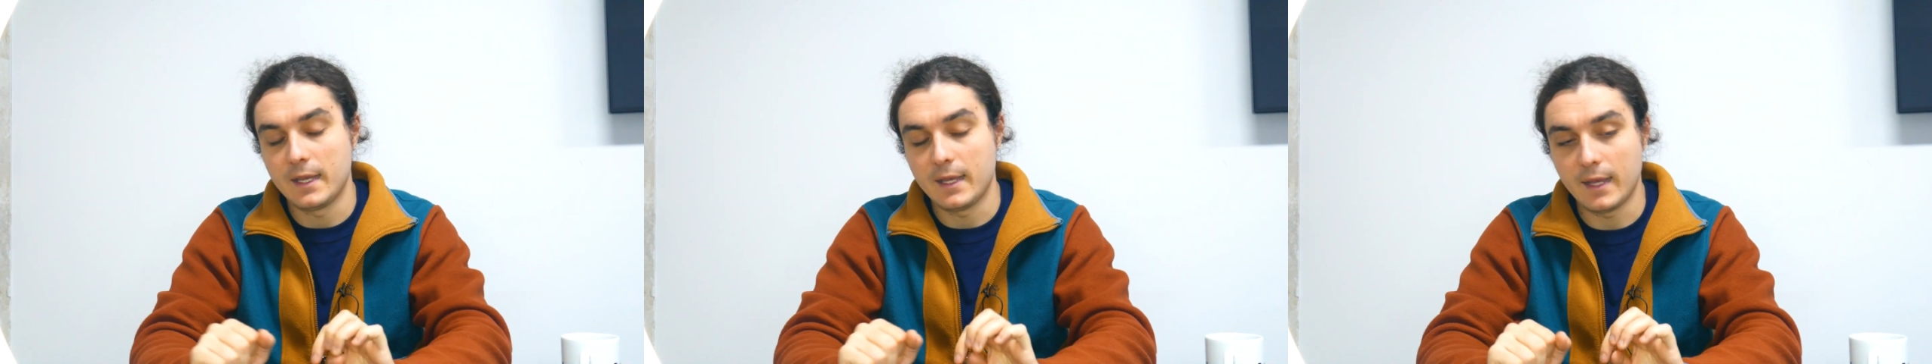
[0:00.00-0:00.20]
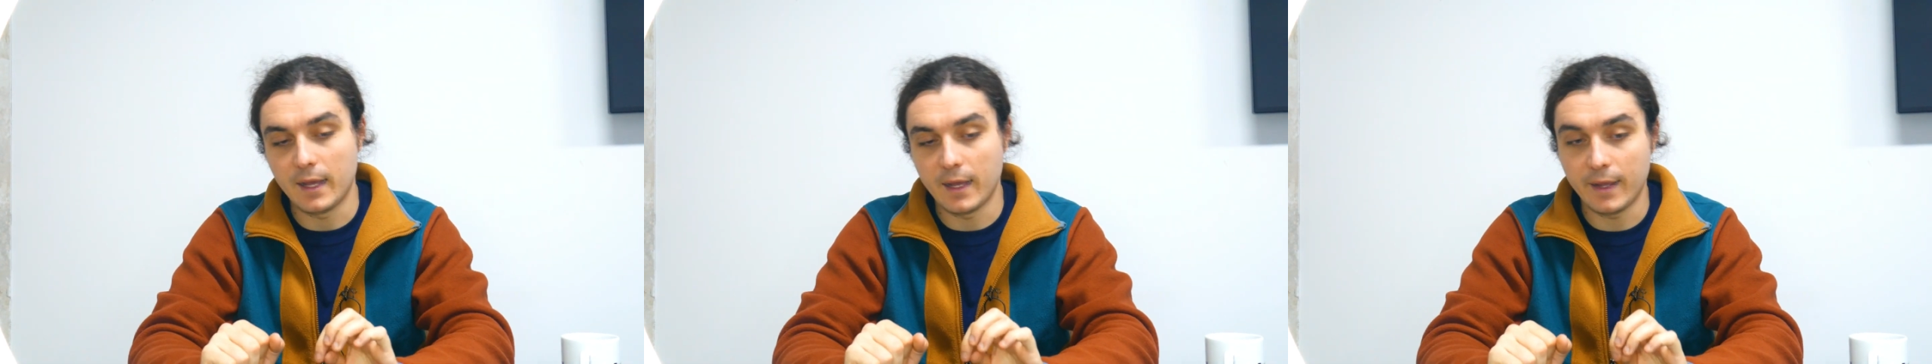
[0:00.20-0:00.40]

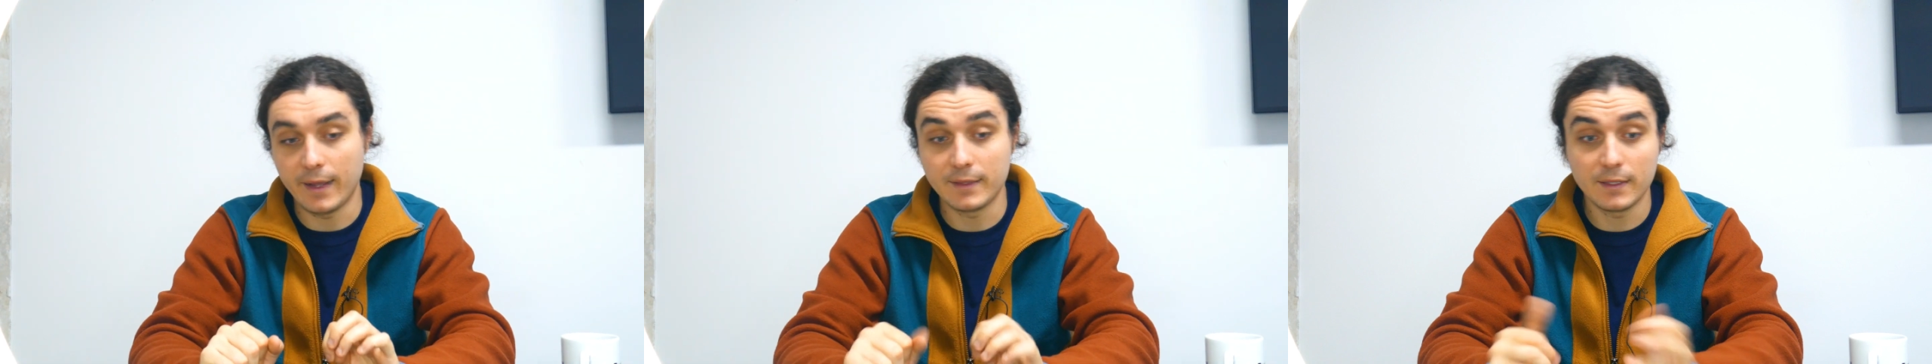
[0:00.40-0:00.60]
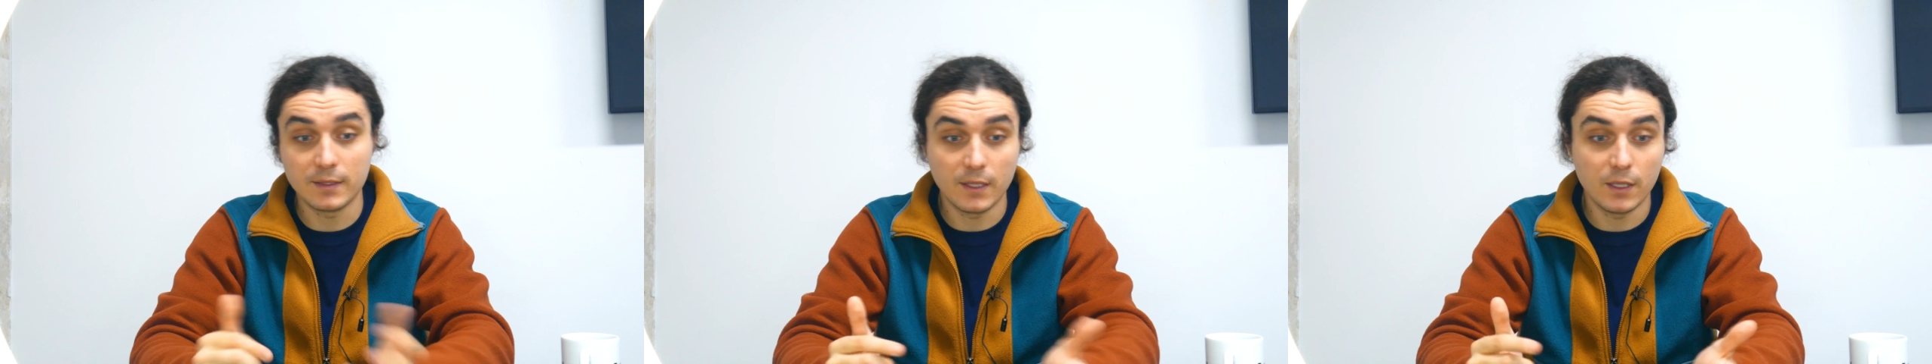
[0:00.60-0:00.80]

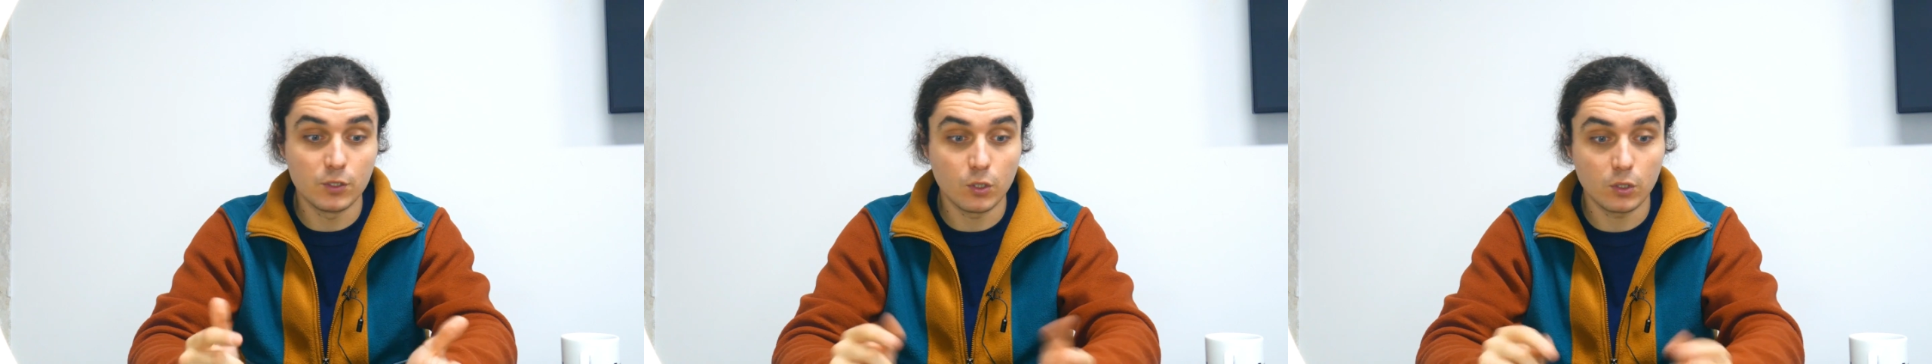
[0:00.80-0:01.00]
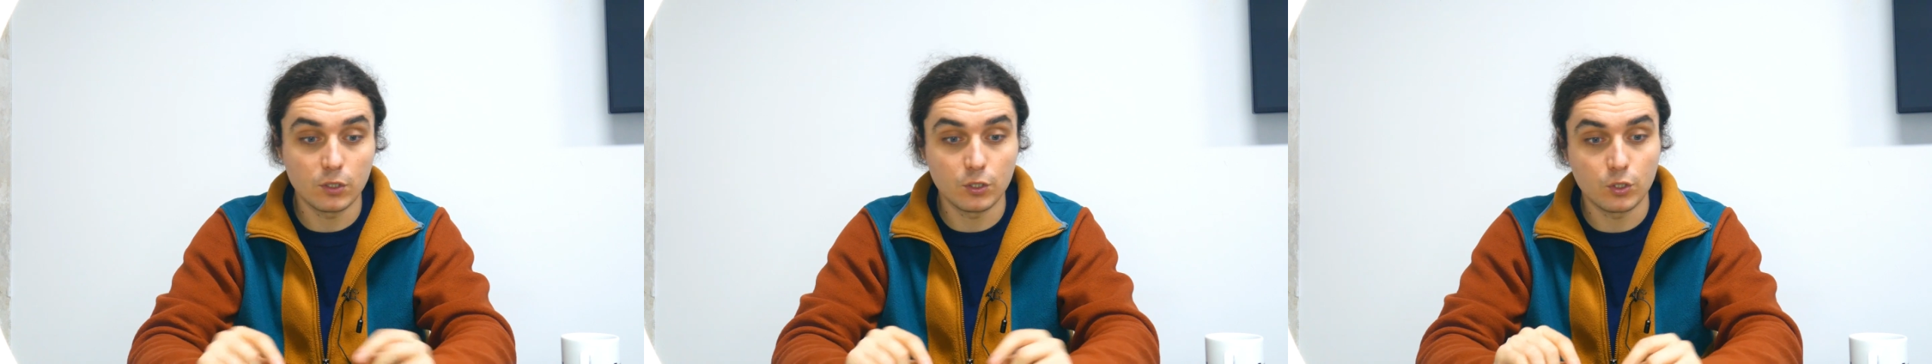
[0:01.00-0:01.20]
And then they
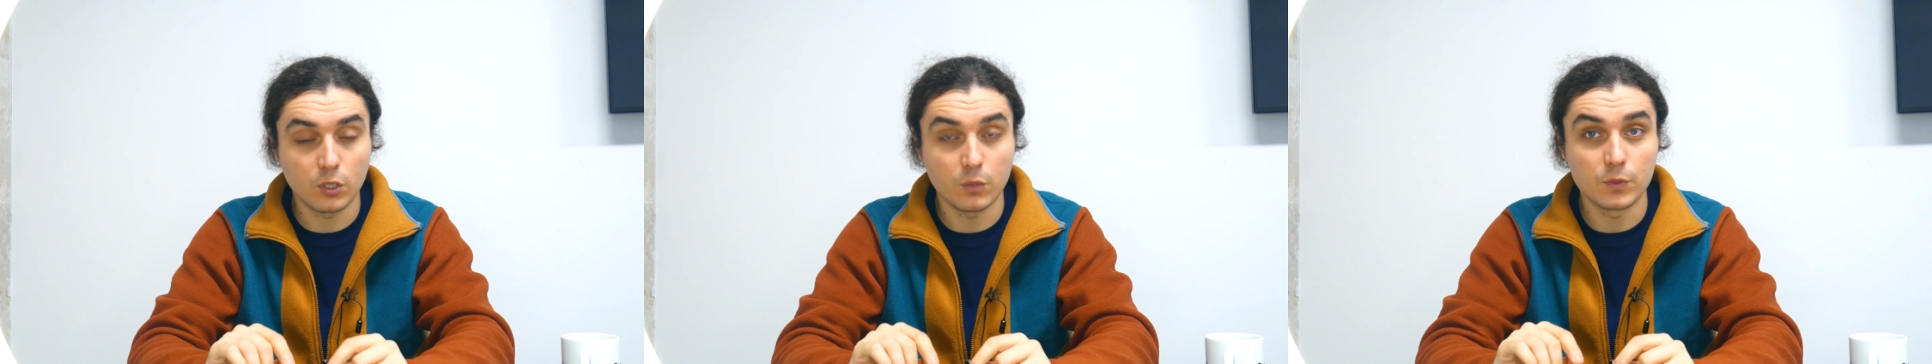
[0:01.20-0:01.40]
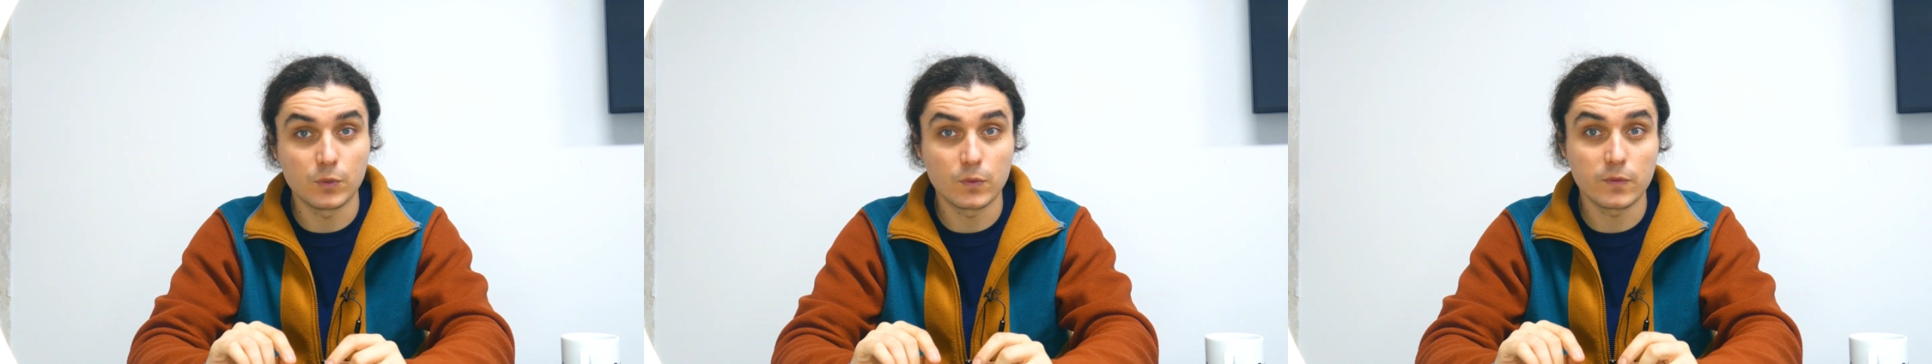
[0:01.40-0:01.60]
enjoyed the
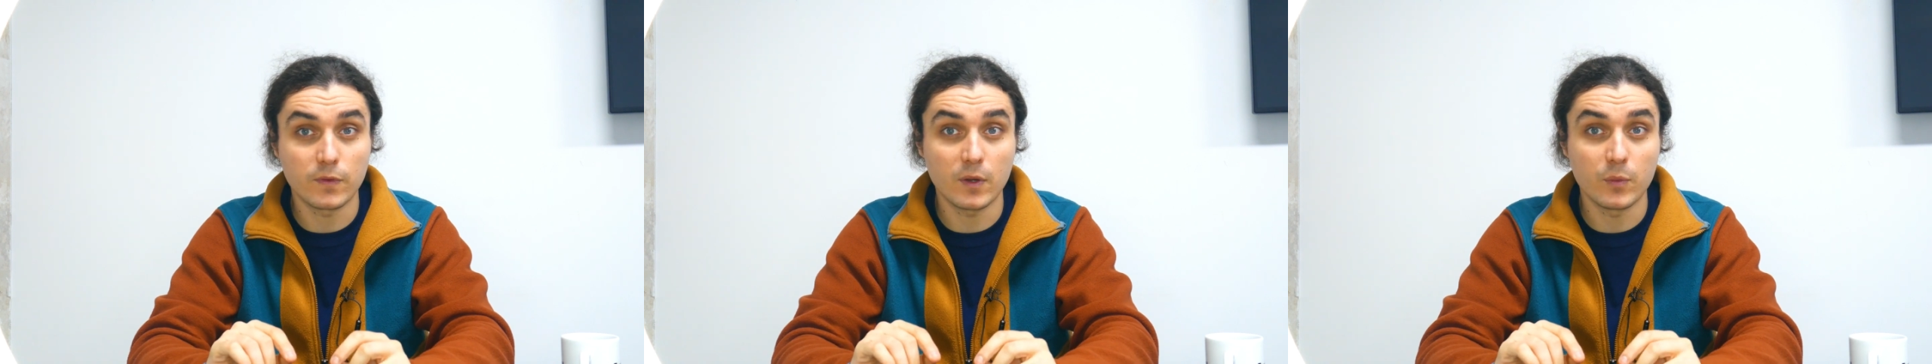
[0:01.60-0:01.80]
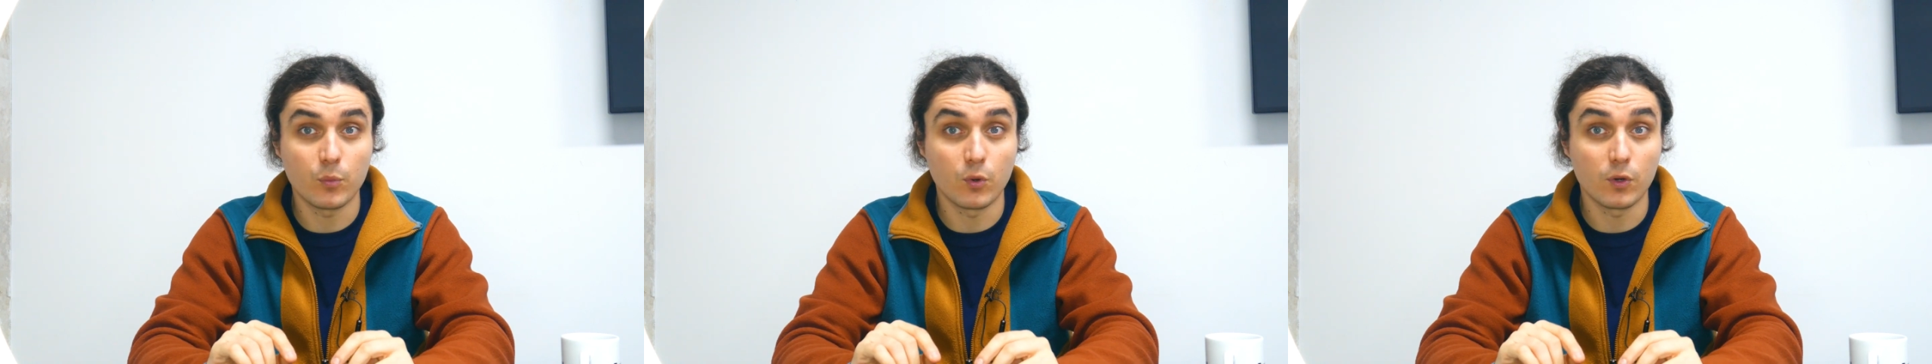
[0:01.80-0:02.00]
show, which was
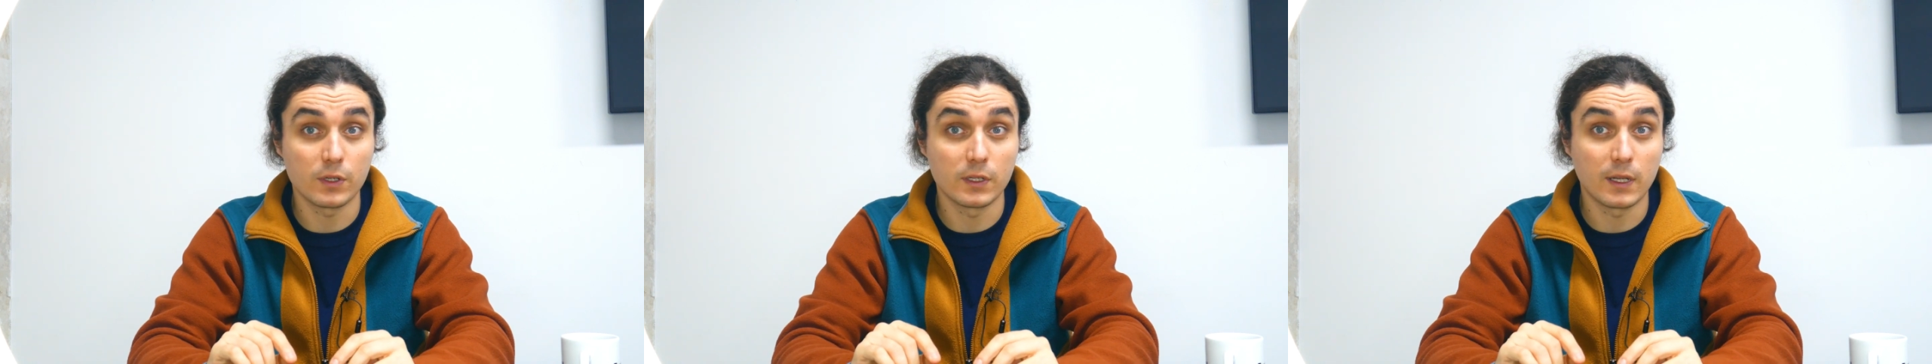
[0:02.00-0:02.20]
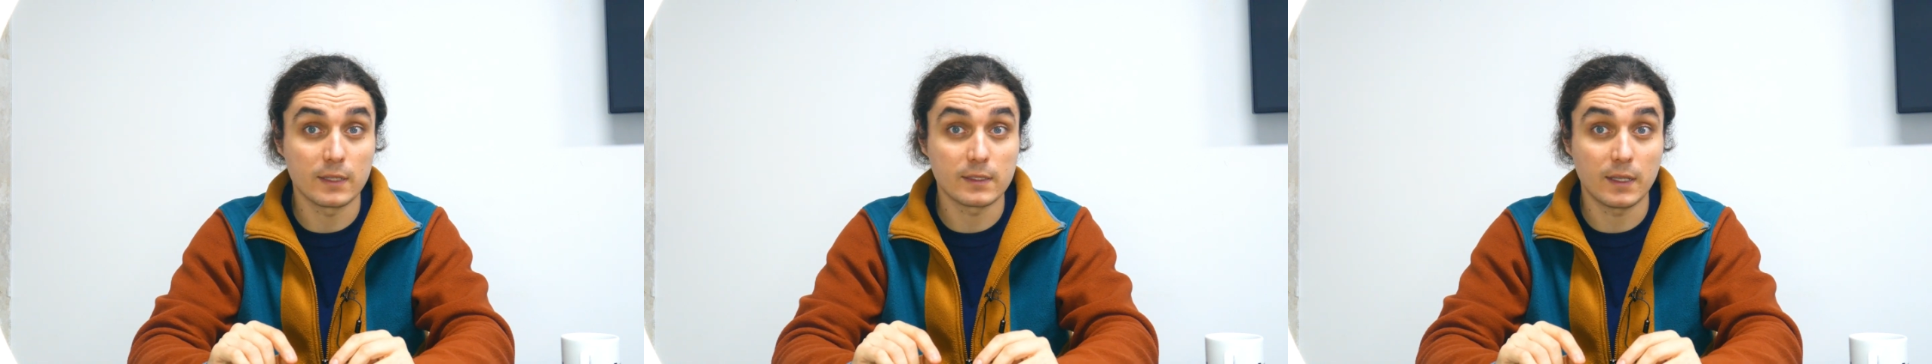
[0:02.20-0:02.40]
very
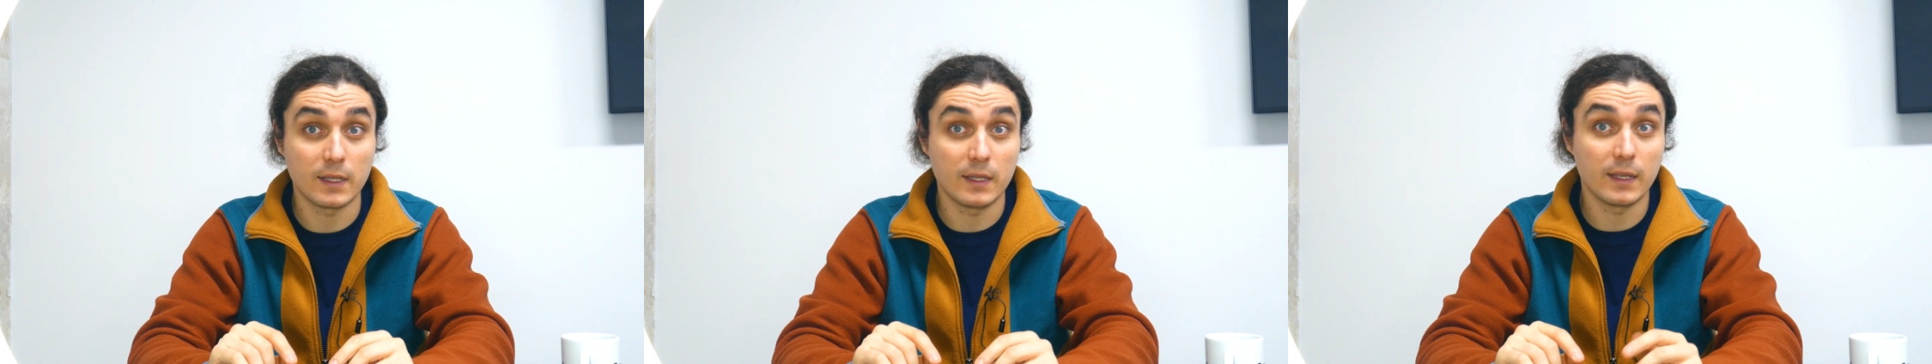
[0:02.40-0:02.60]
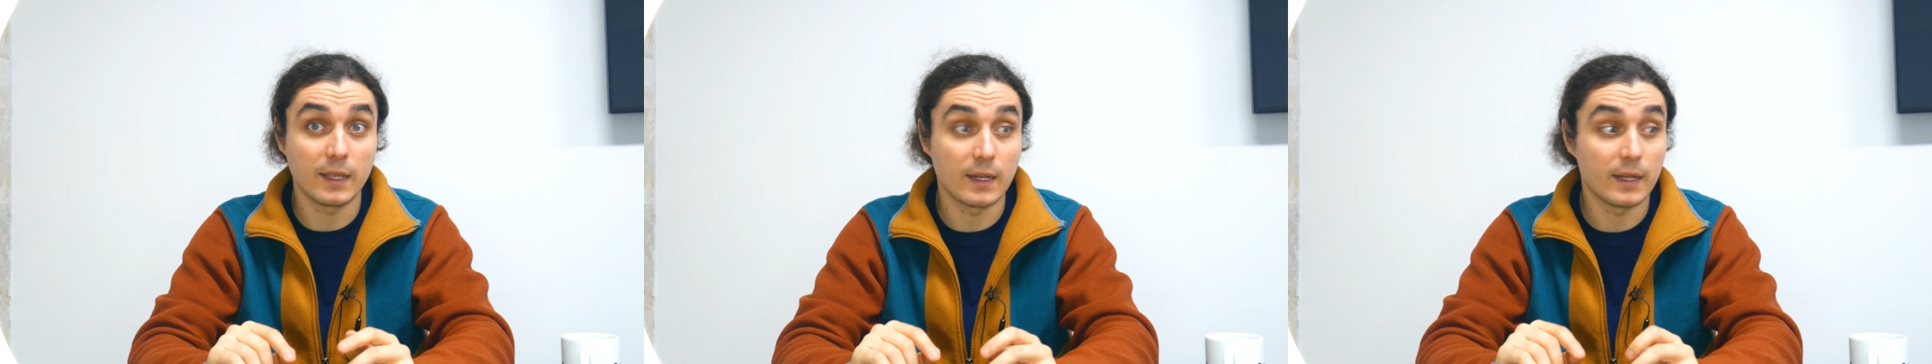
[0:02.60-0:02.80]
important because I